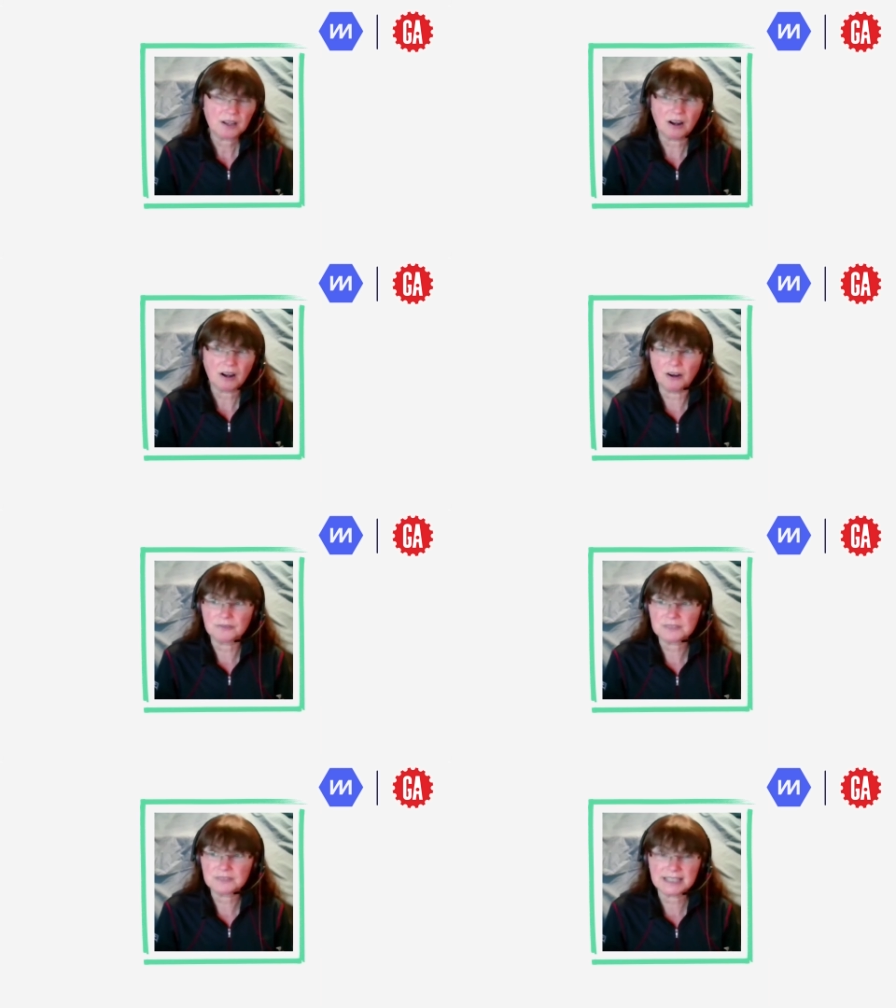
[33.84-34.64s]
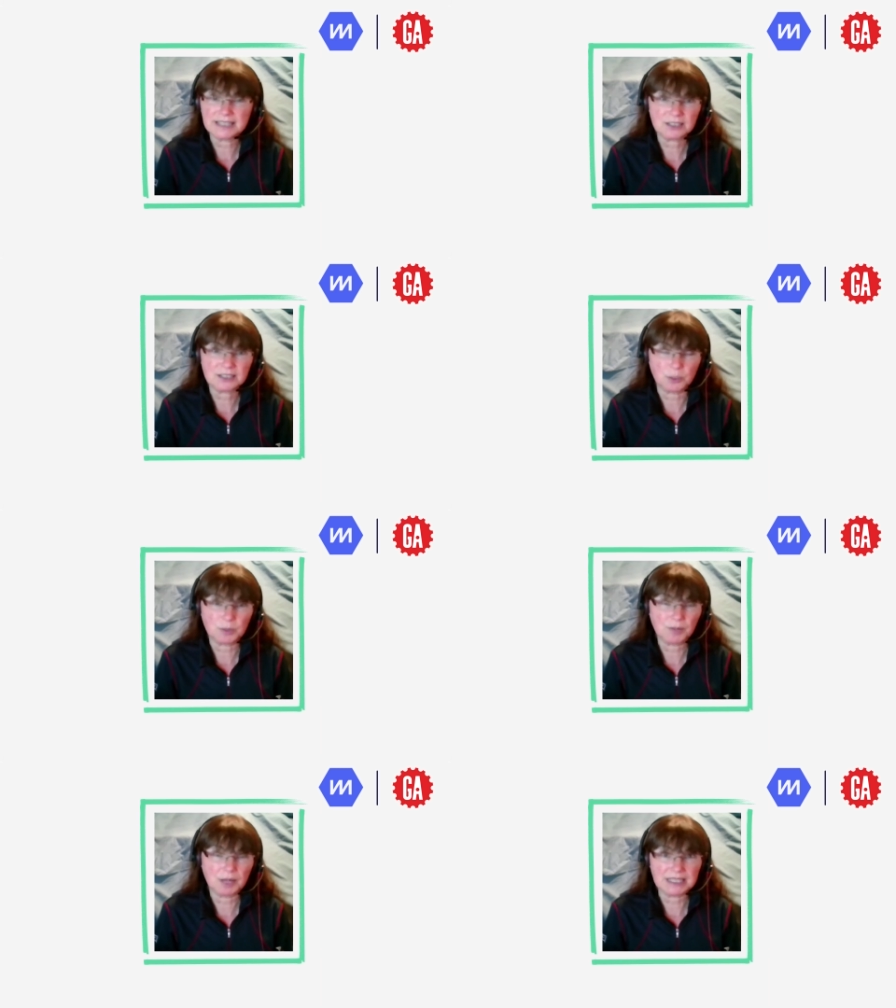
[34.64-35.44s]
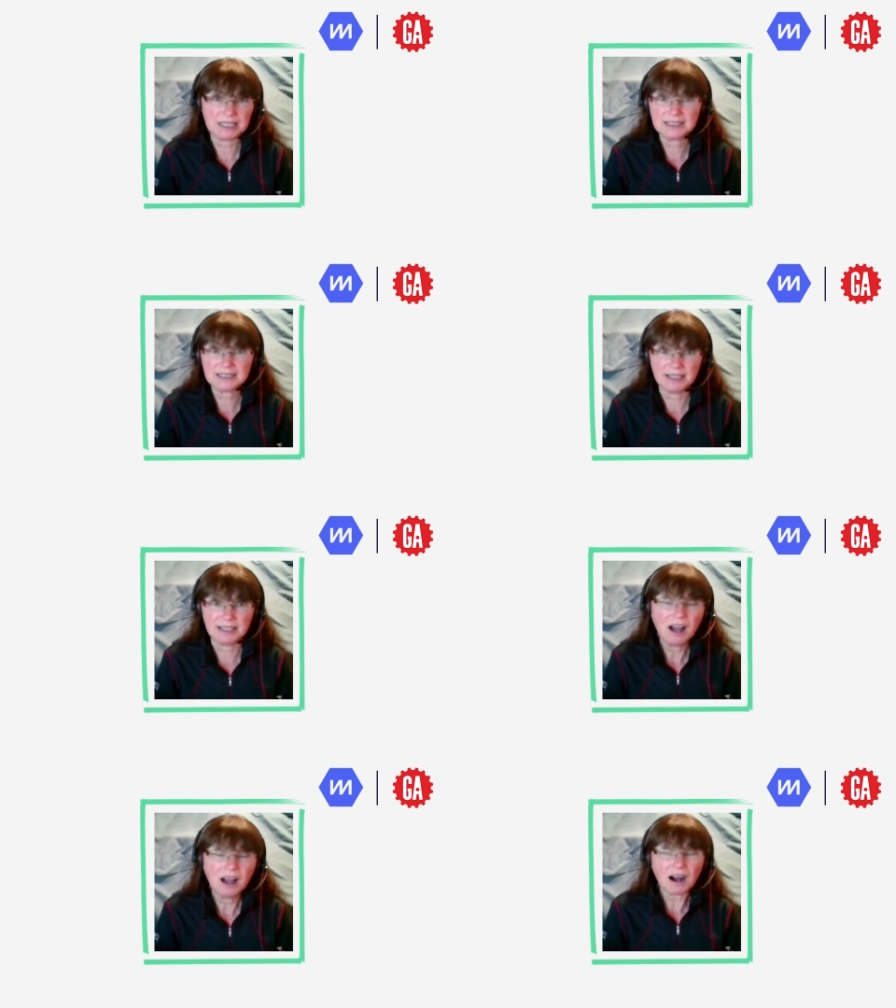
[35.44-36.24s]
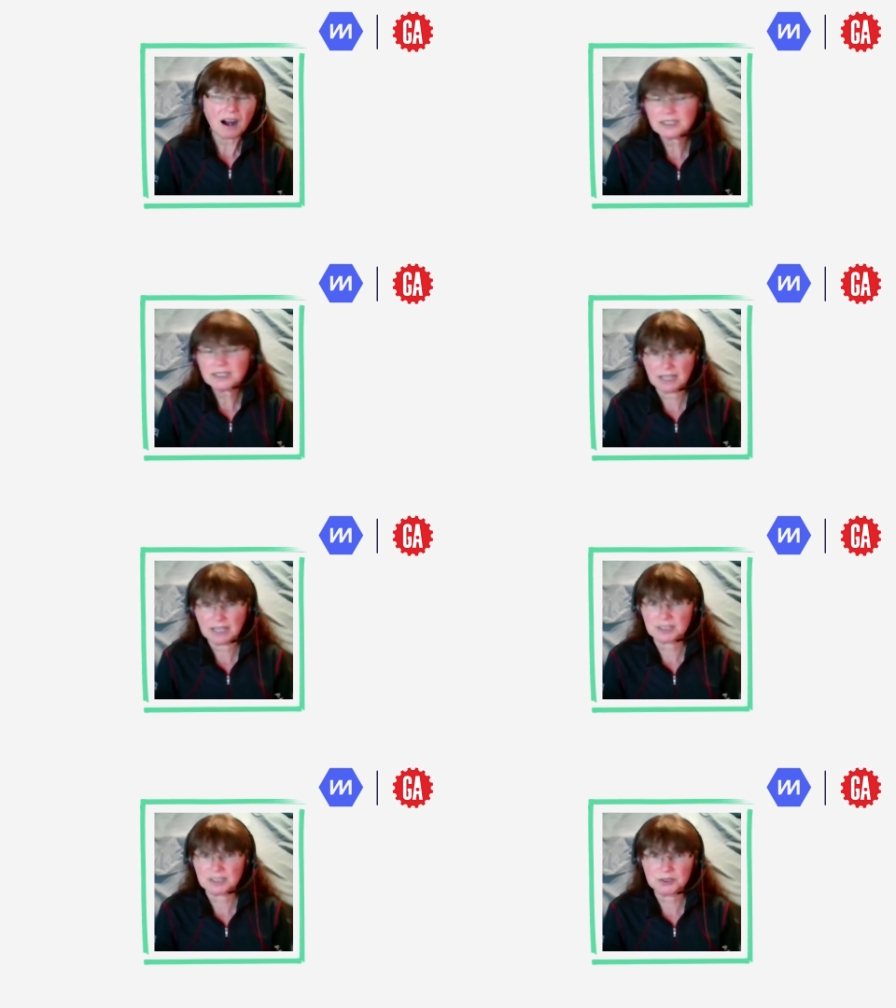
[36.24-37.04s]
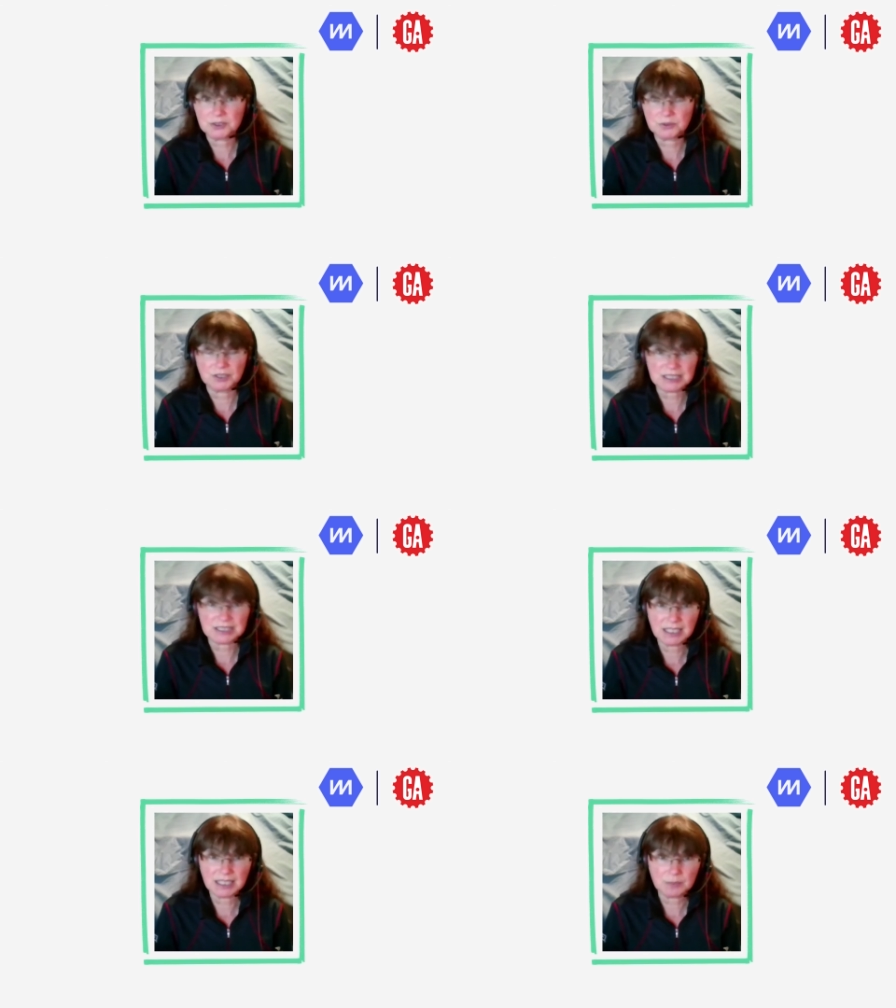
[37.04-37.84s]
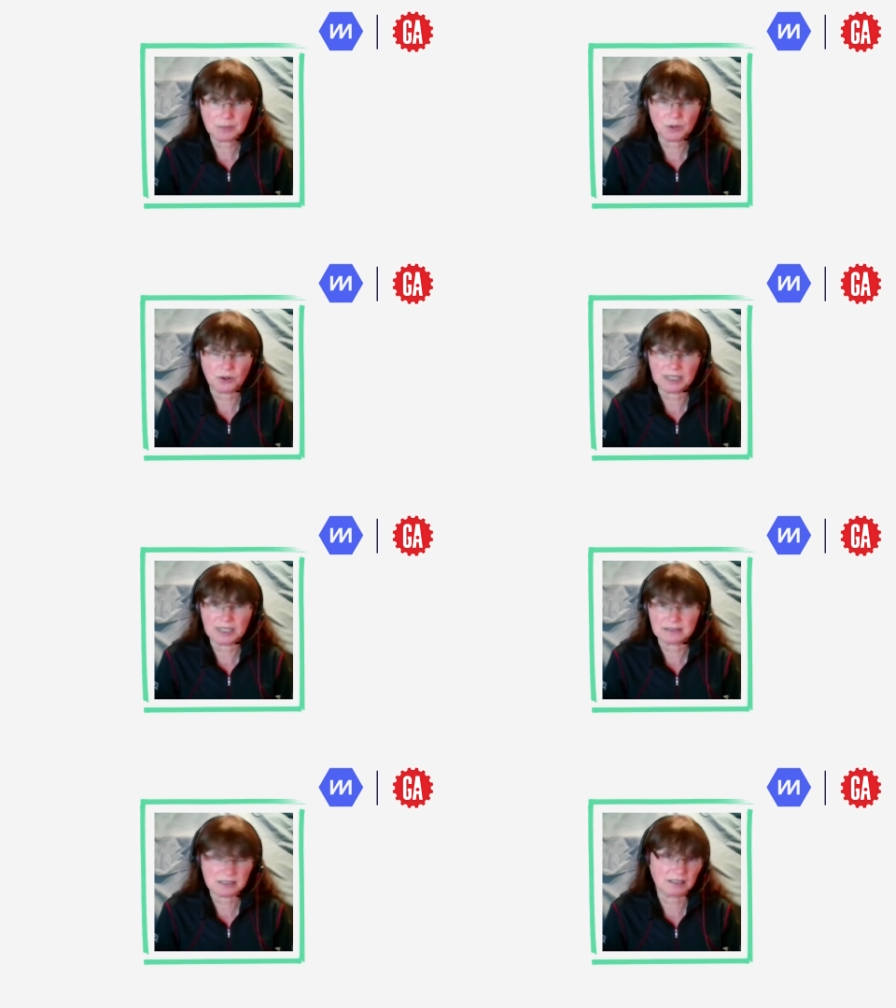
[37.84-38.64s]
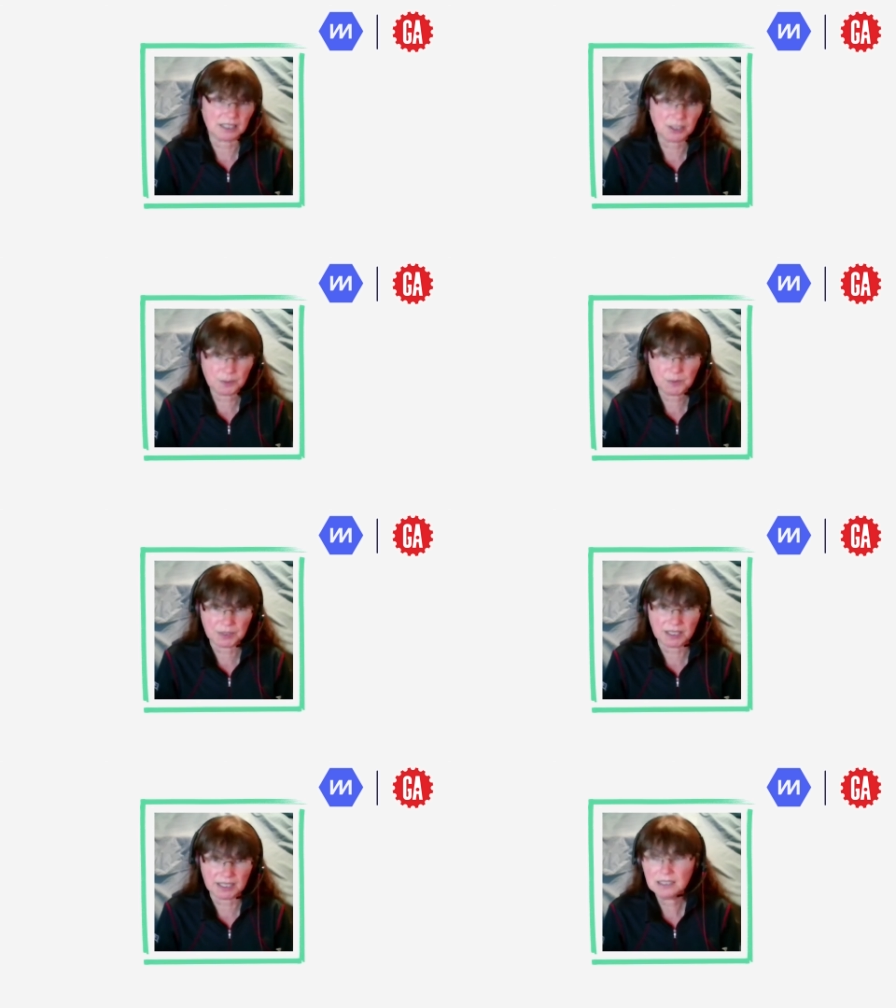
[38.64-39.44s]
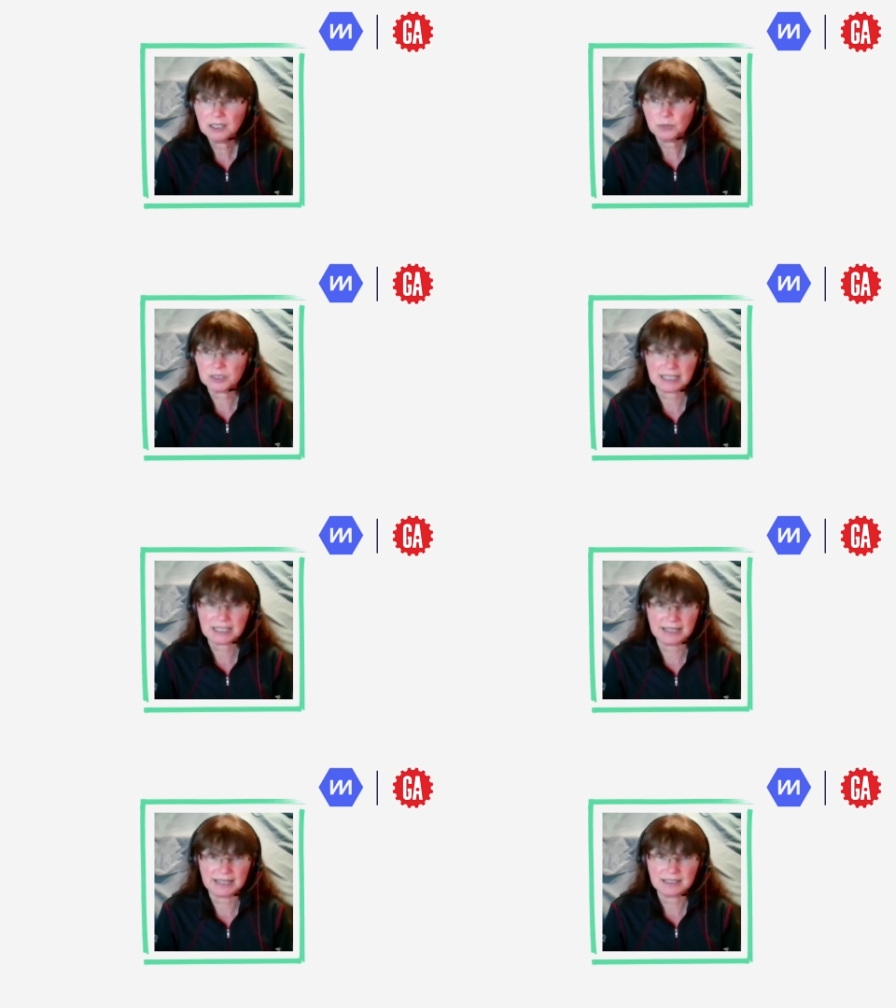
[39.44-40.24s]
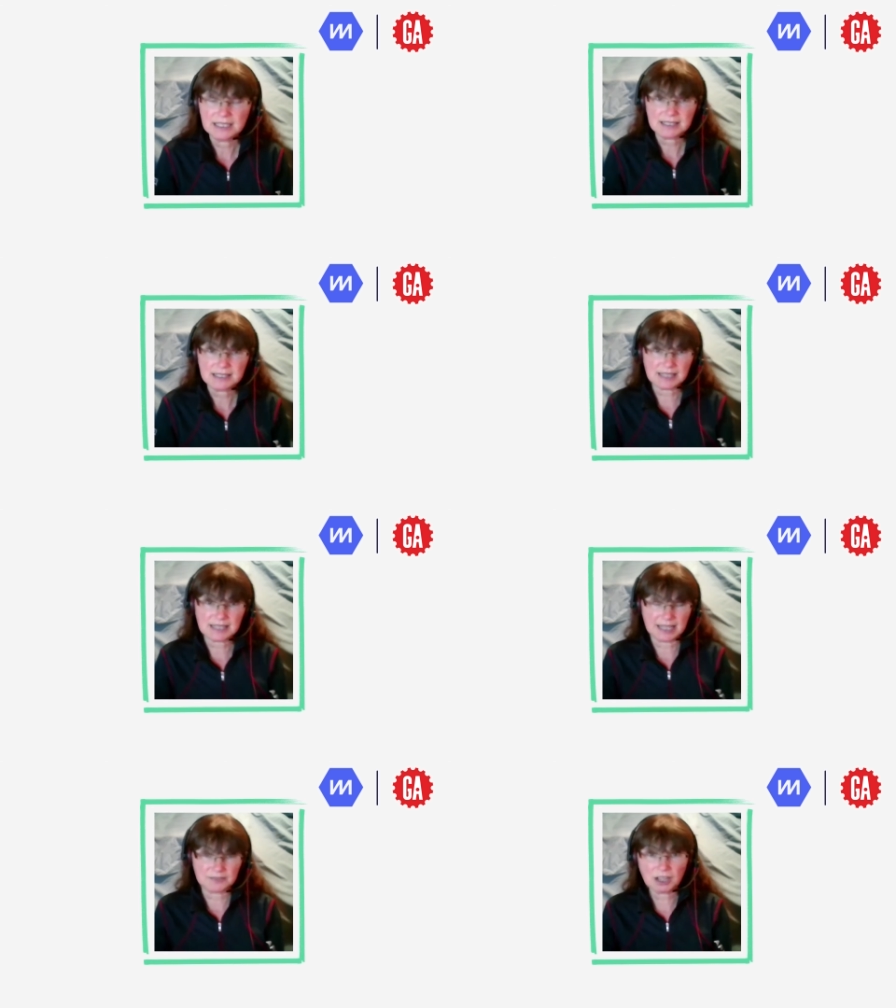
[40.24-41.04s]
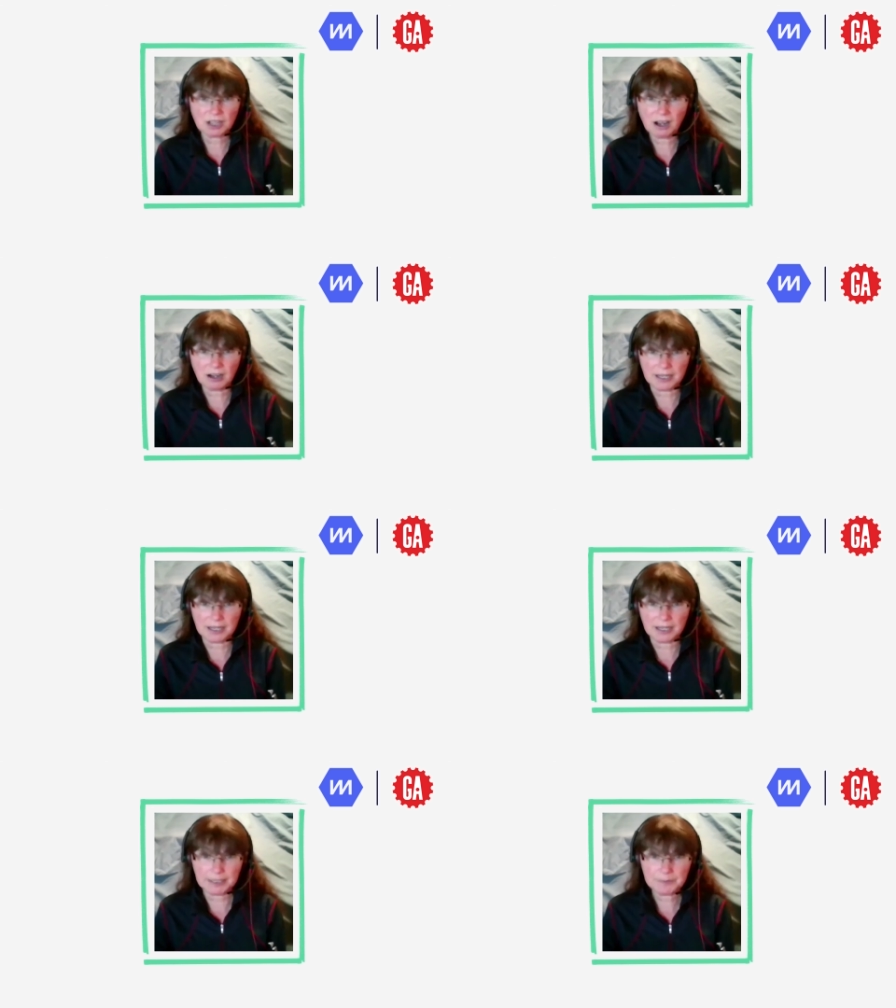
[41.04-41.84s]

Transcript: of data that we might be getting, I don't have to go to another team or an outside company, which again saves time.